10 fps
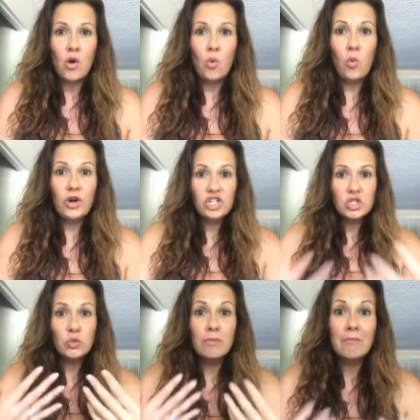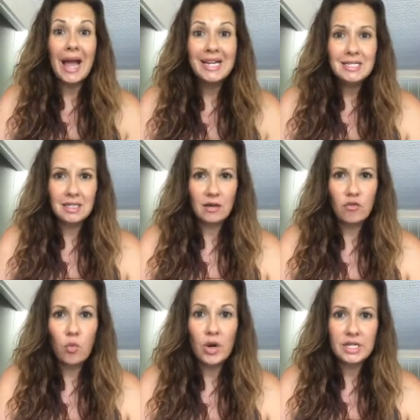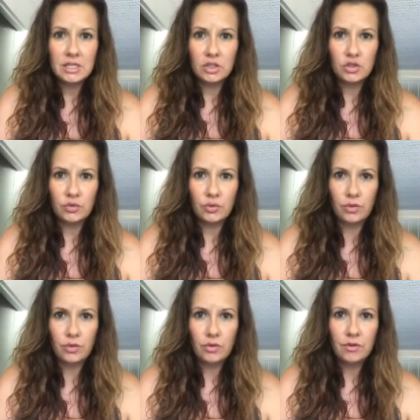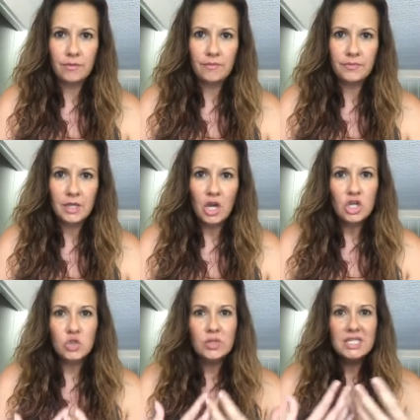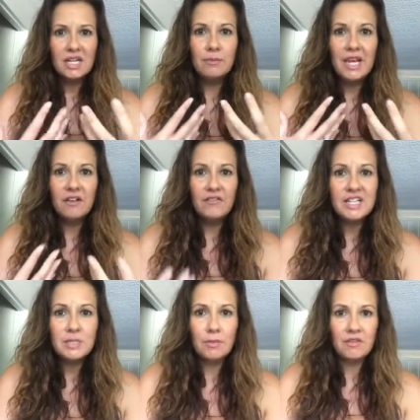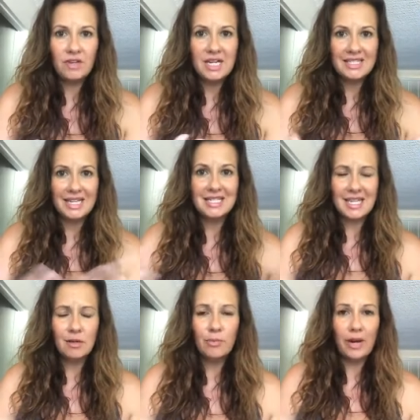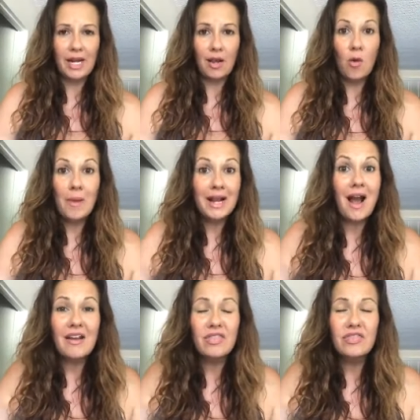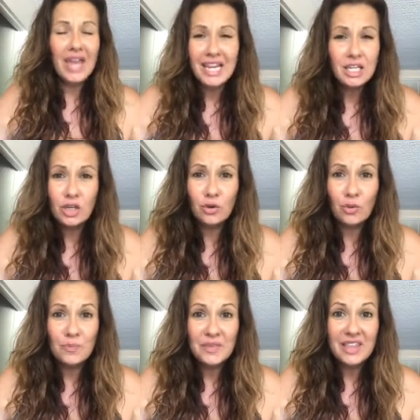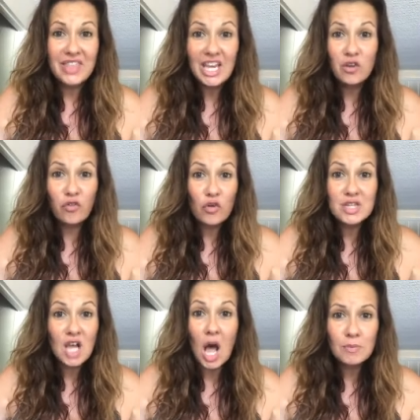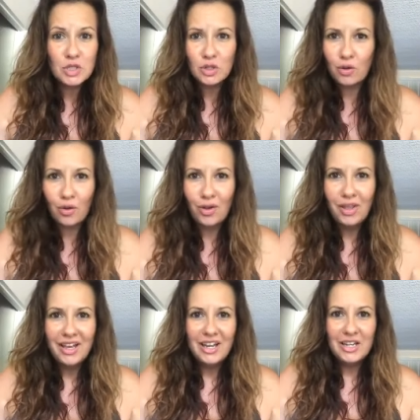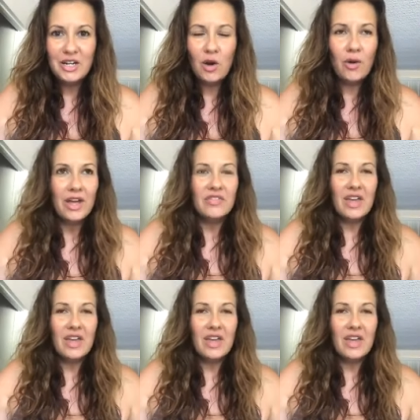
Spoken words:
we're just reminded of what is the truth. So instead of being a victim of it, it's like celebrating. Oh my God, thank you. Thank you for this obstacle. You know,